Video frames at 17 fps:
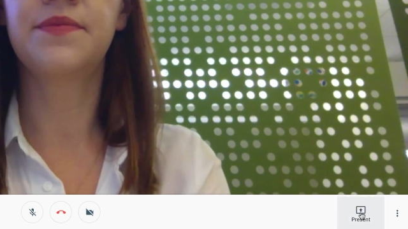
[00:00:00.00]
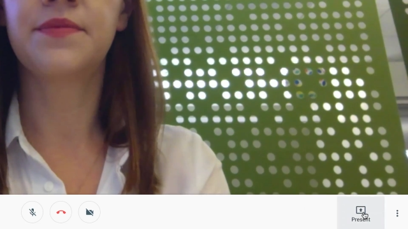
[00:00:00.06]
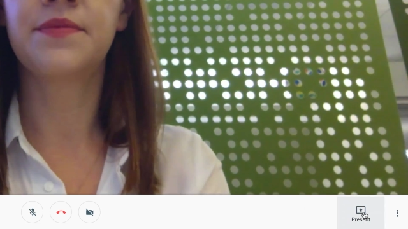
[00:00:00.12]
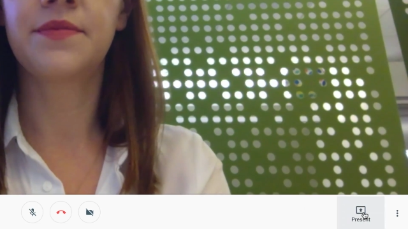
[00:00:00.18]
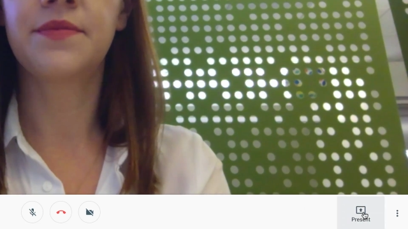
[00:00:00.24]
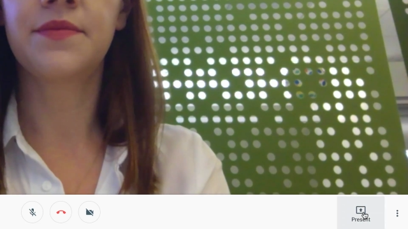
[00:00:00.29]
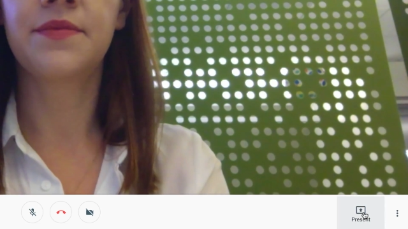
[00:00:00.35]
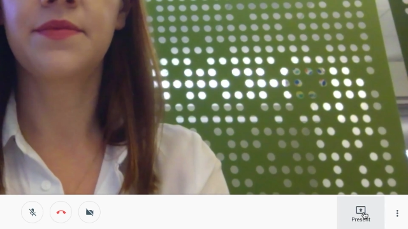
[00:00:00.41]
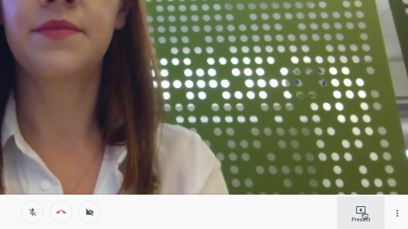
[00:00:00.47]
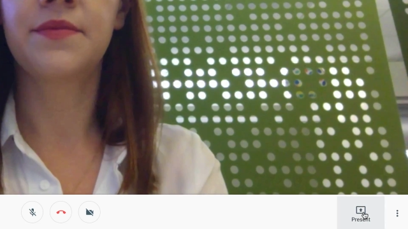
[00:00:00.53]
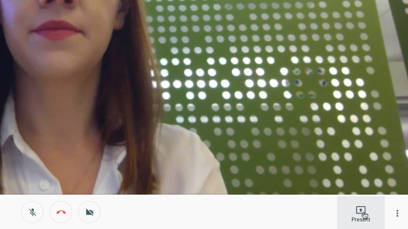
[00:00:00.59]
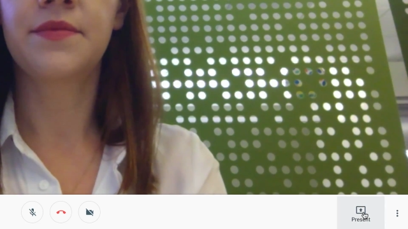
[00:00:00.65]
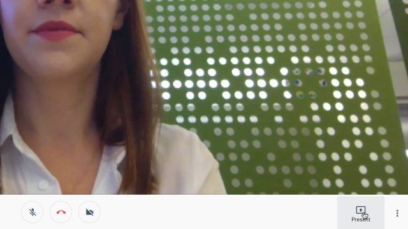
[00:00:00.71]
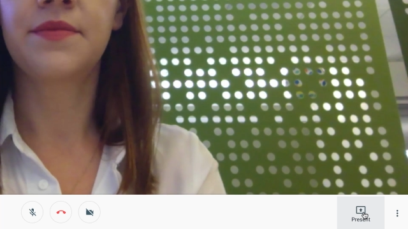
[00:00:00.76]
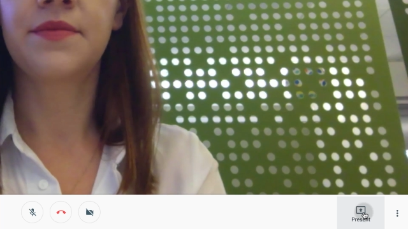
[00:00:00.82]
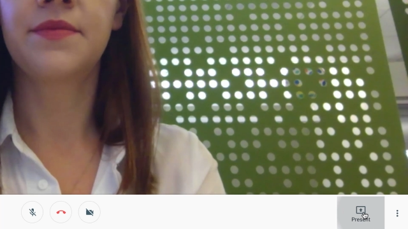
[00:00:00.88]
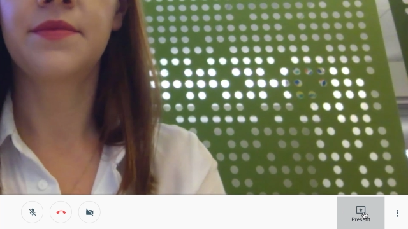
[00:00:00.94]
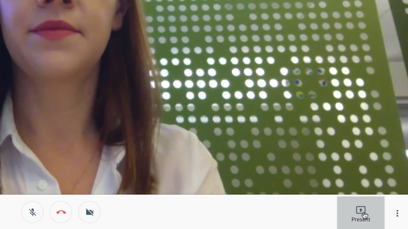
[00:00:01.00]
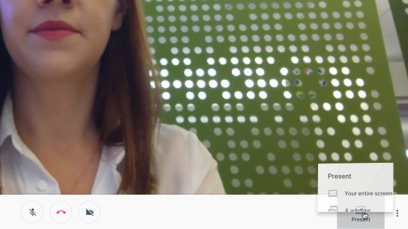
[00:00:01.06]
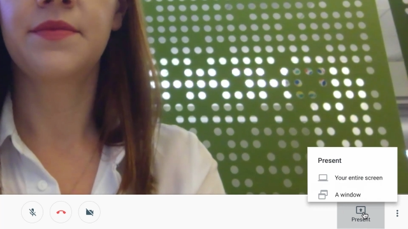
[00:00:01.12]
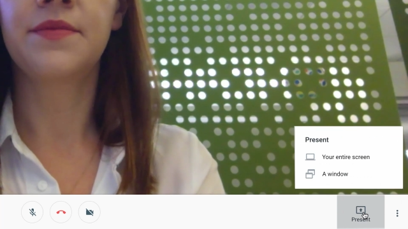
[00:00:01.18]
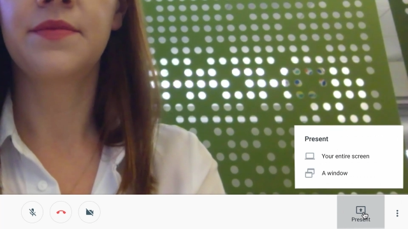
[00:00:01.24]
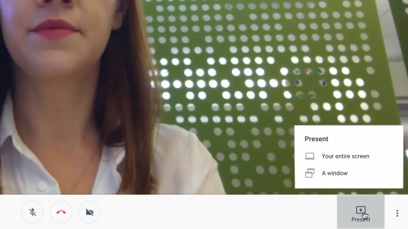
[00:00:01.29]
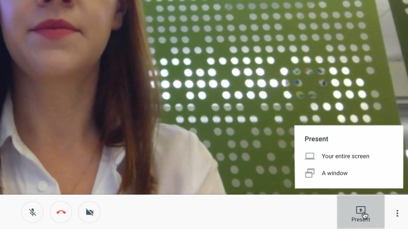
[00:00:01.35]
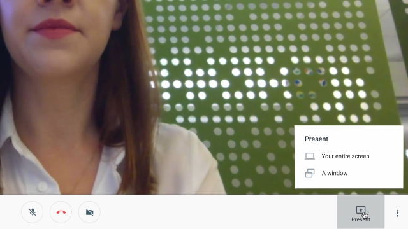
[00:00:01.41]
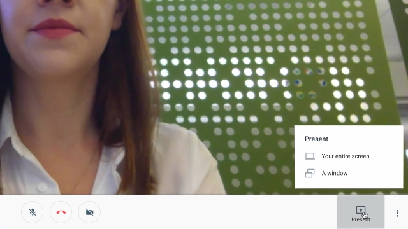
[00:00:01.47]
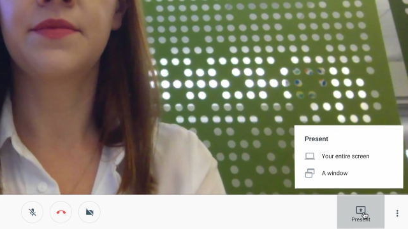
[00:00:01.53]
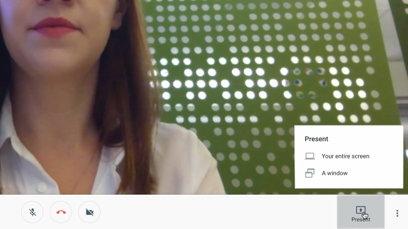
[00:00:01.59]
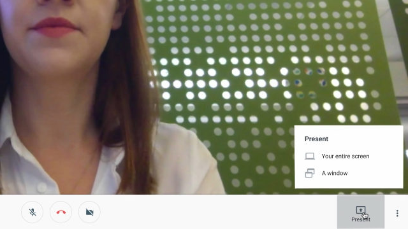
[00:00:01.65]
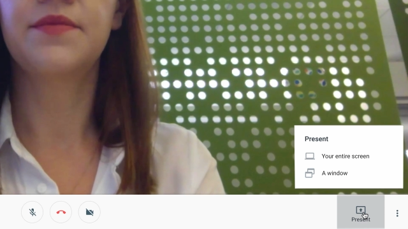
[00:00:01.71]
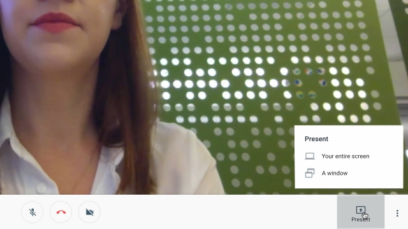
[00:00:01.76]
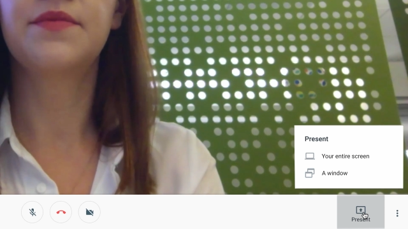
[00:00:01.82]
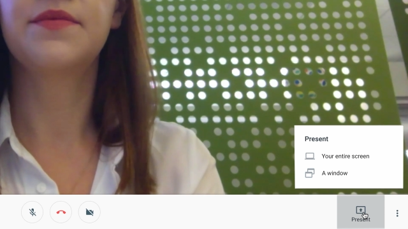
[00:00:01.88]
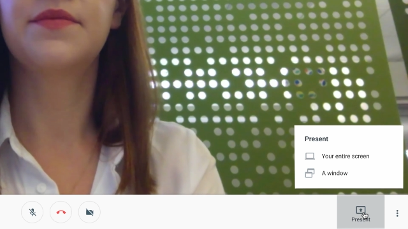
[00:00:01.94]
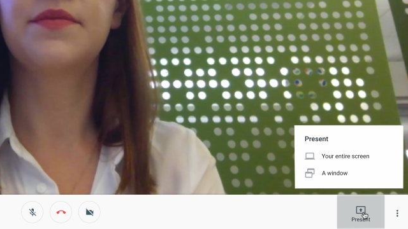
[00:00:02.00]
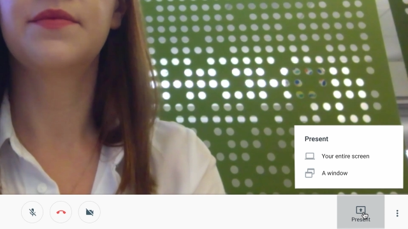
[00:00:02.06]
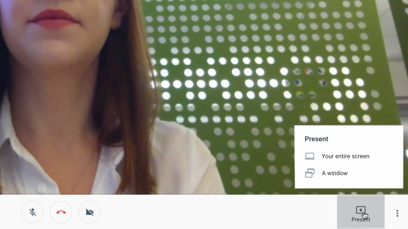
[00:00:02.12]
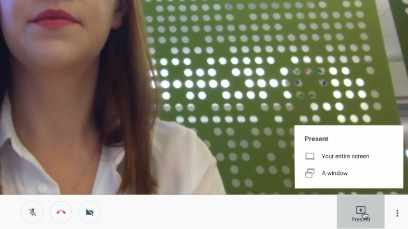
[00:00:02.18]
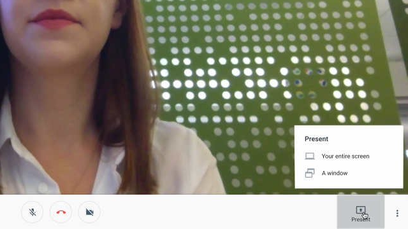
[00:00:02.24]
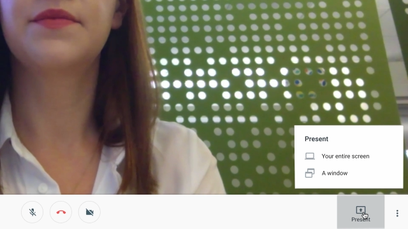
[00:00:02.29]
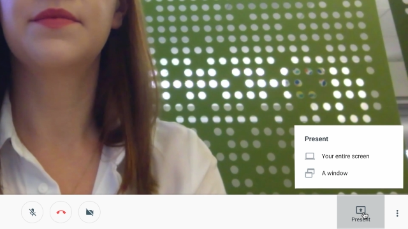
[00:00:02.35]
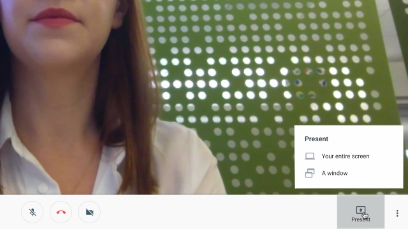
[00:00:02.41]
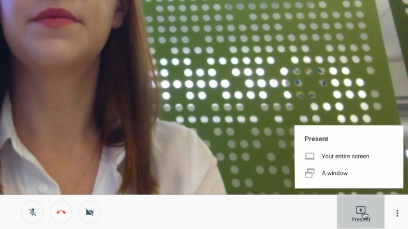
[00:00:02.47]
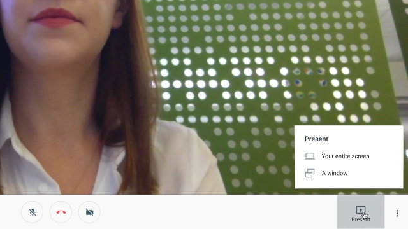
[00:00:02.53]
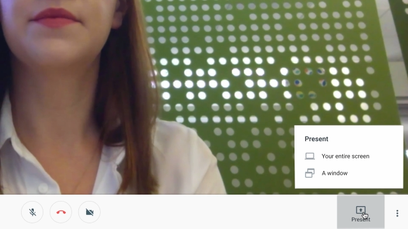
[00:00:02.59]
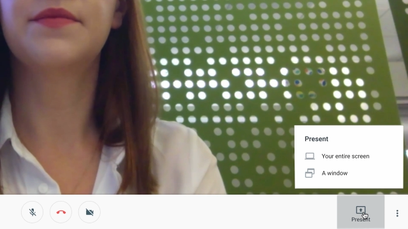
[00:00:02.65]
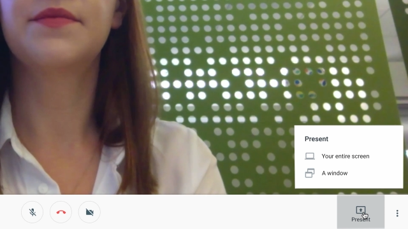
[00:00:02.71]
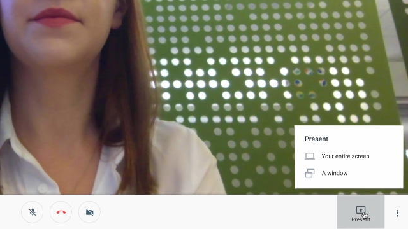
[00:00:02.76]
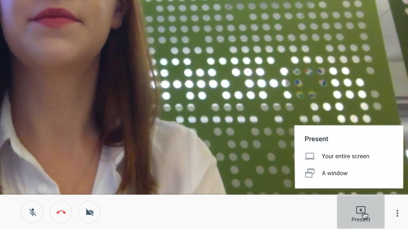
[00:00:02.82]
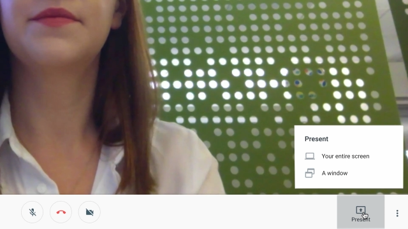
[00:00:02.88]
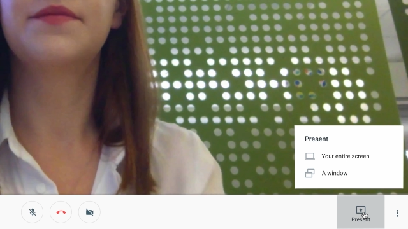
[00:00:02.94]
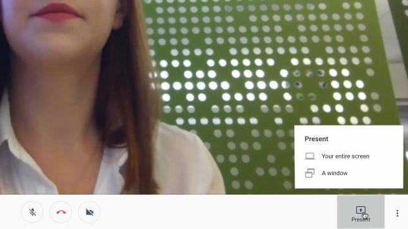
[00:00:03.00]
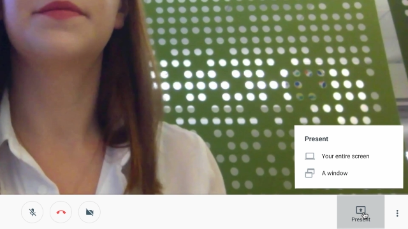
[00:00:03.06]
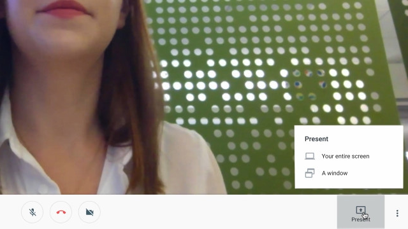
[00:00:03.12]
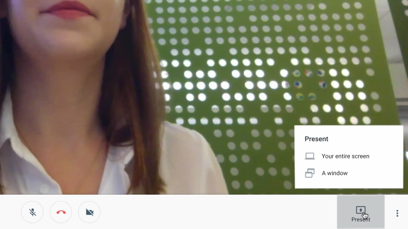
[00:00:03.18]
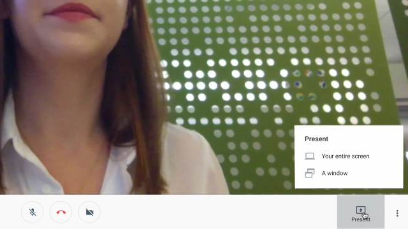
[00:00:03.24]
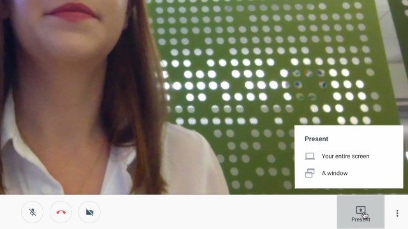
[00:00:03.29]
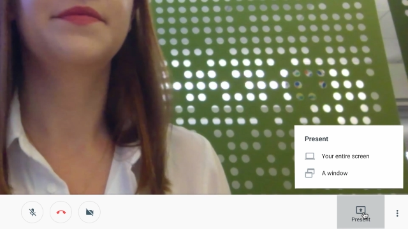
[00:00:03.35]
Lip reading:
Nobody's mouth can be seen.